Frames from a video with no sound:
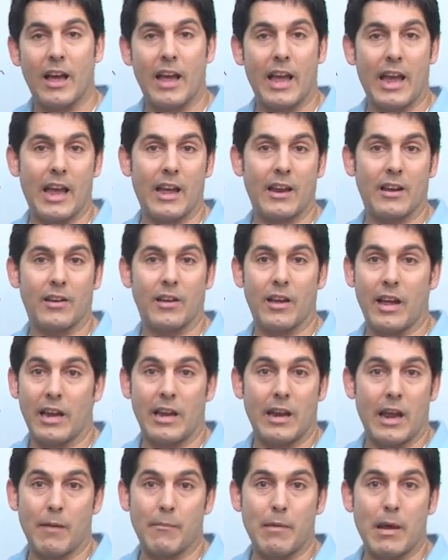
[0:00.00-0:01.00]
and
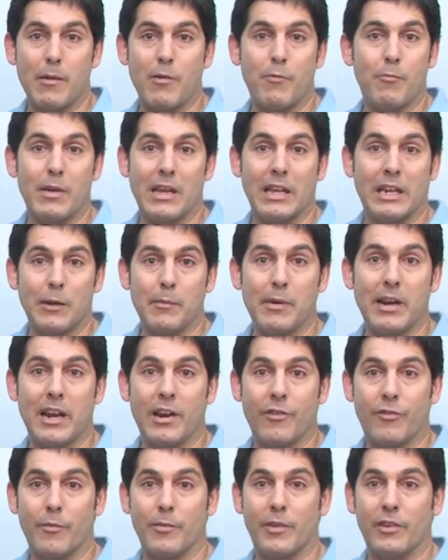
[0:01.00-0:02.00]
may even be
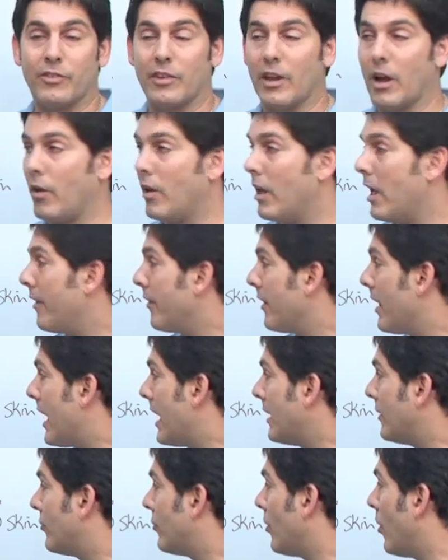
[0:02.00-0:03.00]
eliminated from the cell.
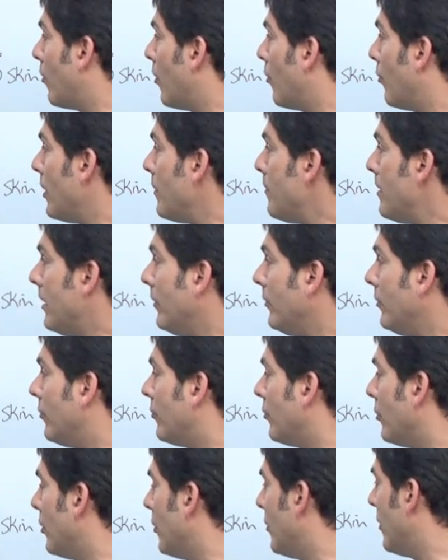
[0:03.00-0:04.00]
And so what we've been able
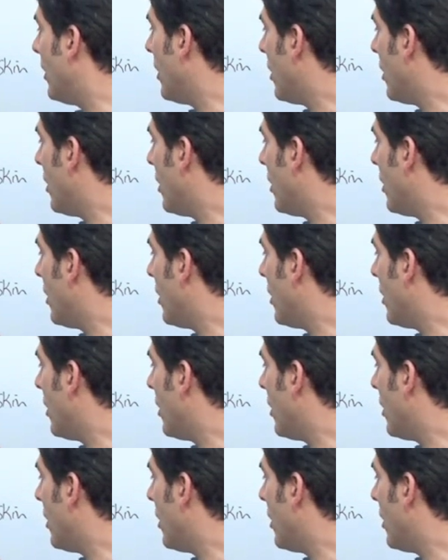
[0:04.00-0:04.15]
to do